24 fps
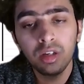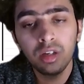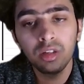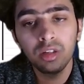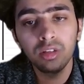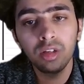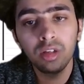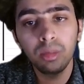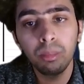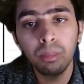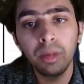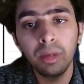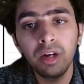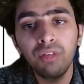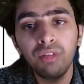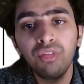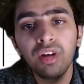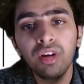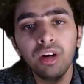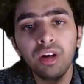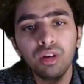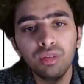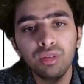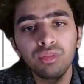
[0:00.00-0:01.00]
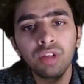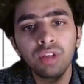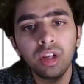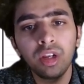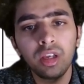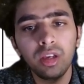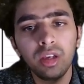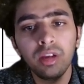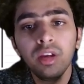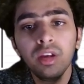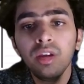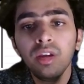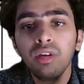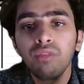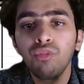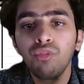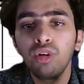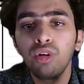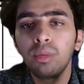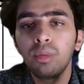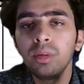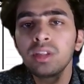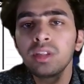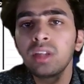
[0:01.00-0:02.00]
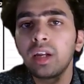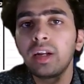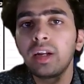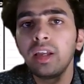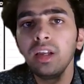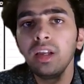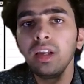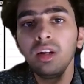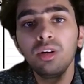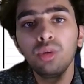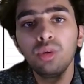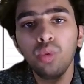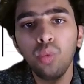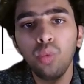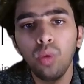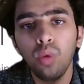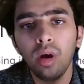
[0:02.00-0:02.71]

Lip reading: the bit field of 3 would be setting to